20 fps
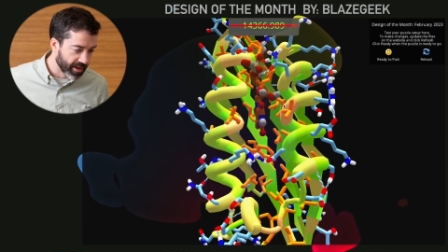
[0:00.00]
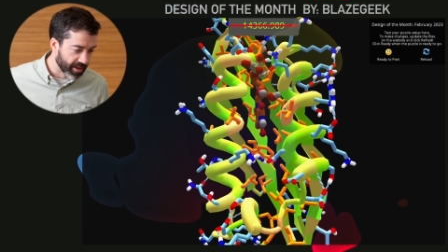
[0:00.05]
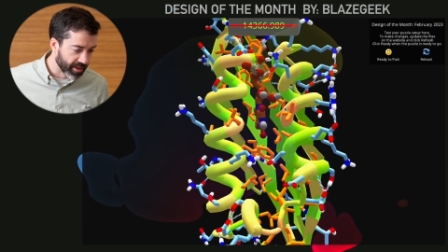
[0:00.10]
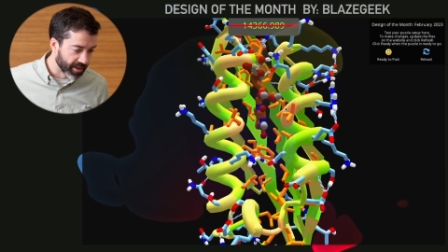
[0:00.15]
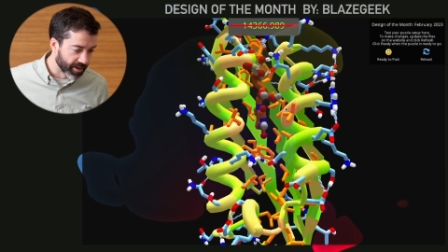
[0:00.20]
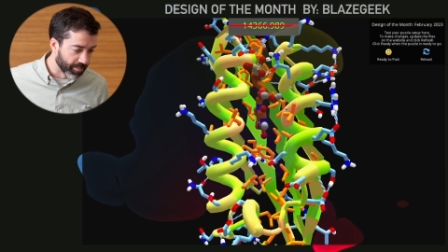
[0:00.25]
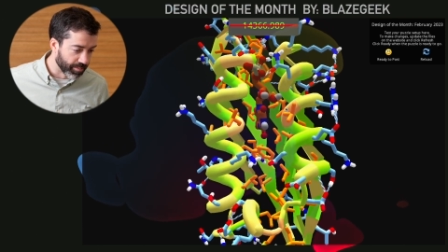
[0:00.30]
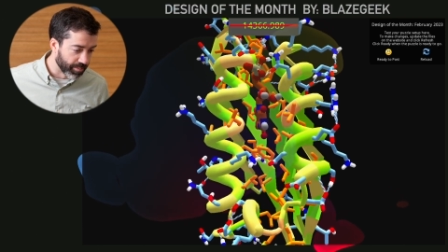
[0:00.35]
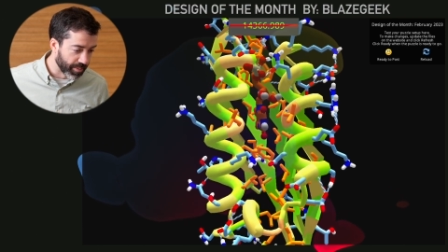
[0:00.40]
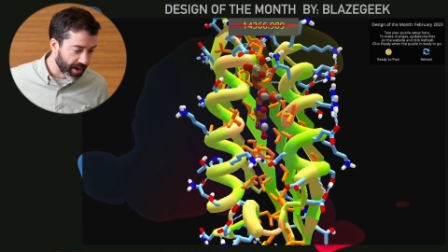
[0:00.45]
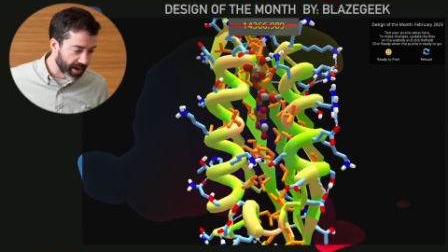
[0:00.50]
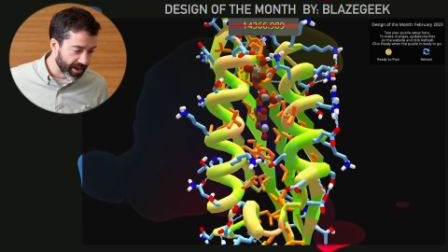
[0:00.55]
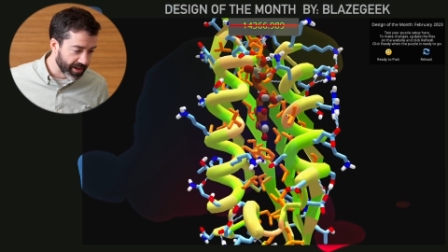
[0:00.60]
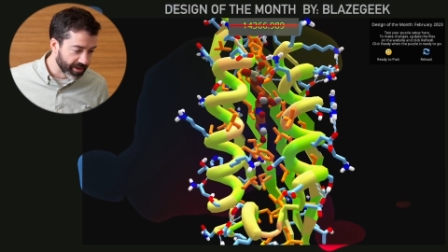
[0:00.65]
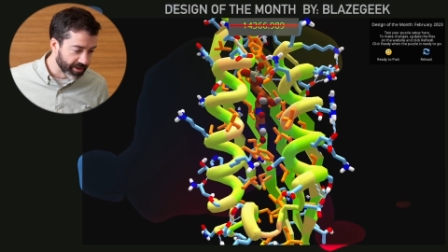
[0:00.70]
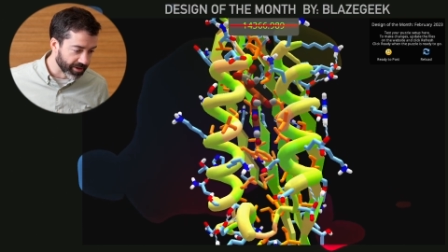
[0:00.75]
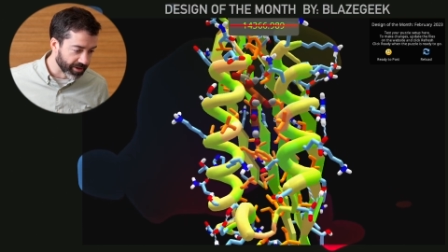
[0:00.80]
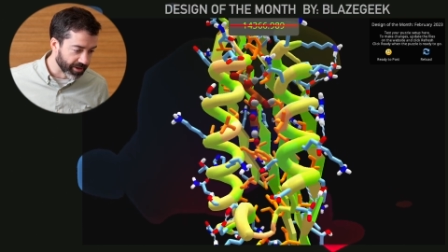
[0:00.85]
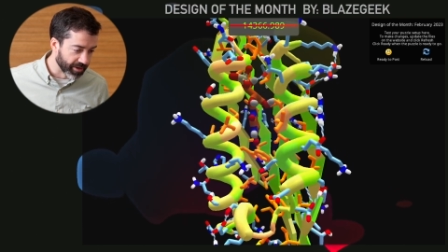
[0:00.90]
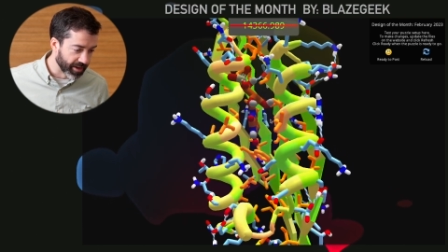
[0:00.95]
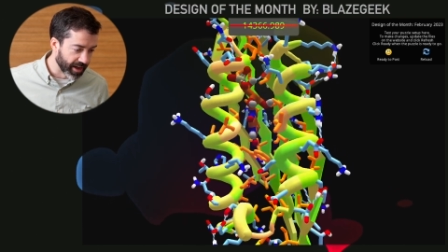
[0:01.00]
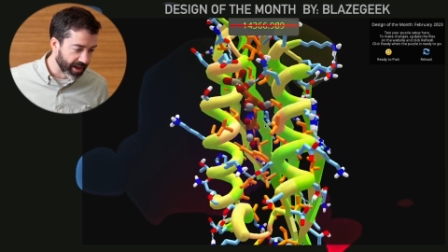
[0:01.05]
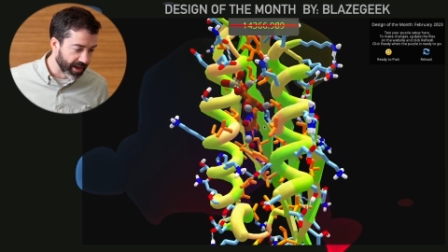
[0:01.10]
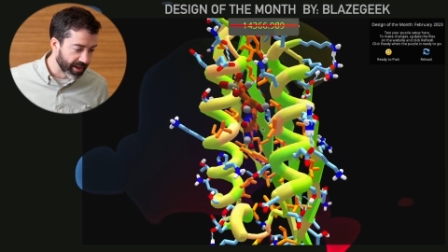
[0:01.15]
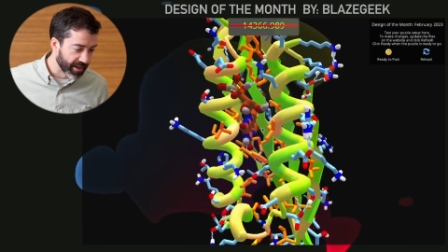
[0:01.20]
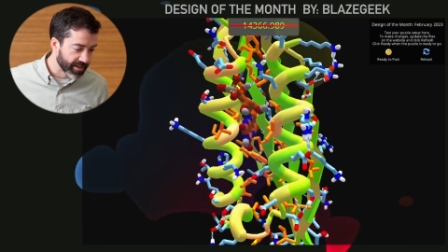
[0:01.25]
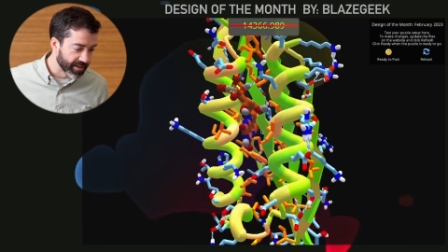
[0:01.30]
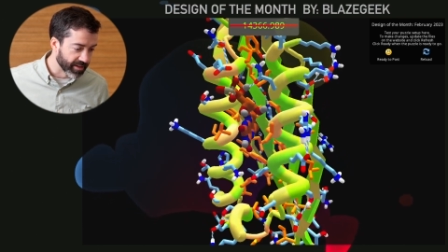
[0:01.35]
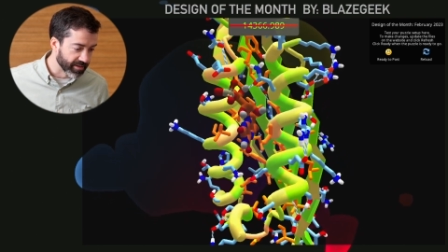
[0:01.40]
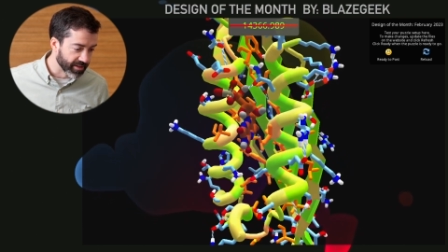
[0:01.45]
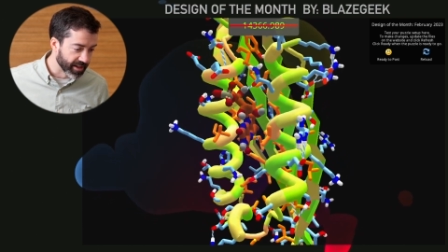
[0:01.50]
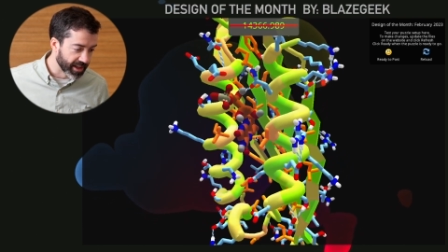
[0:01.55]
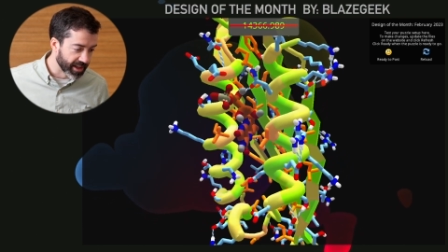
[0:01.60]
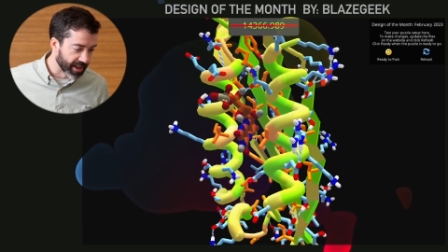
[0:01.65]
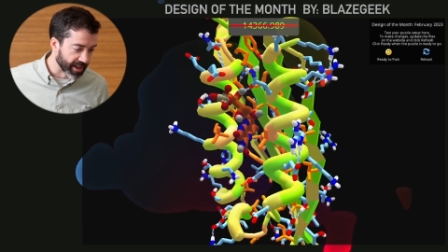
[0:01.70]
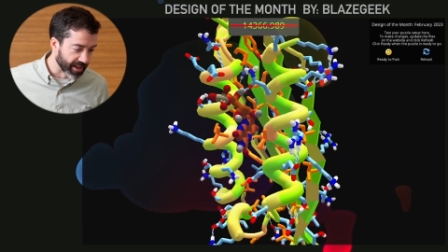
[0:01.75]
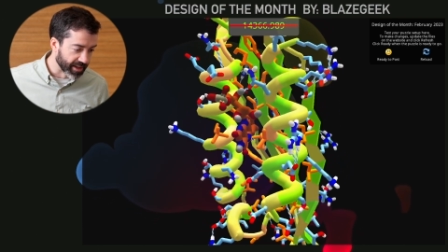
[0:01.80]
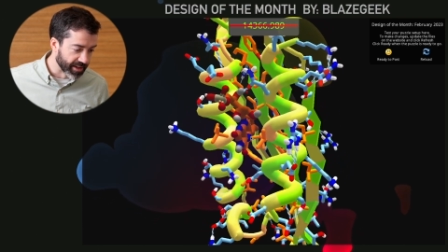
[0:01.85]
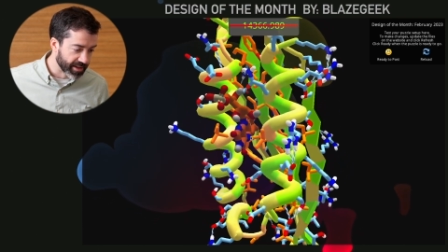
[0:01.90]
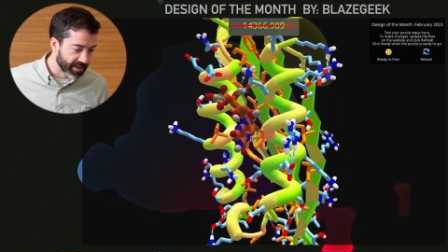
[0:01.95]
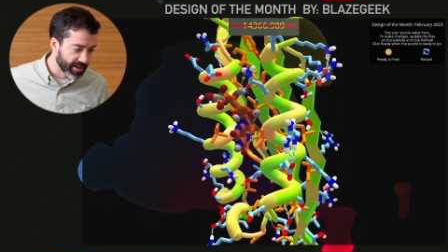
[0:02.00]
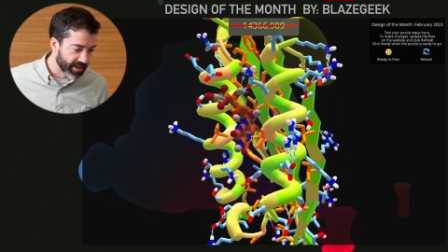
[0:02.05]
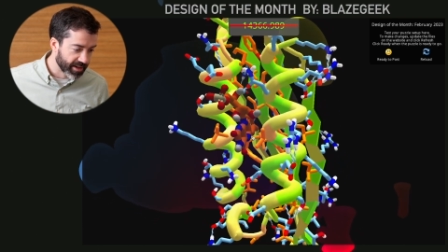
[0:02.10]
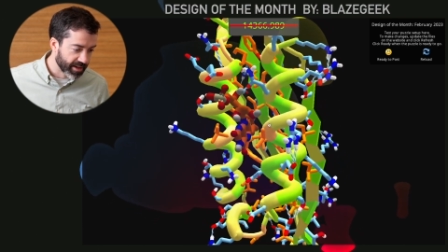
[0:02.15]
the binder and the ligand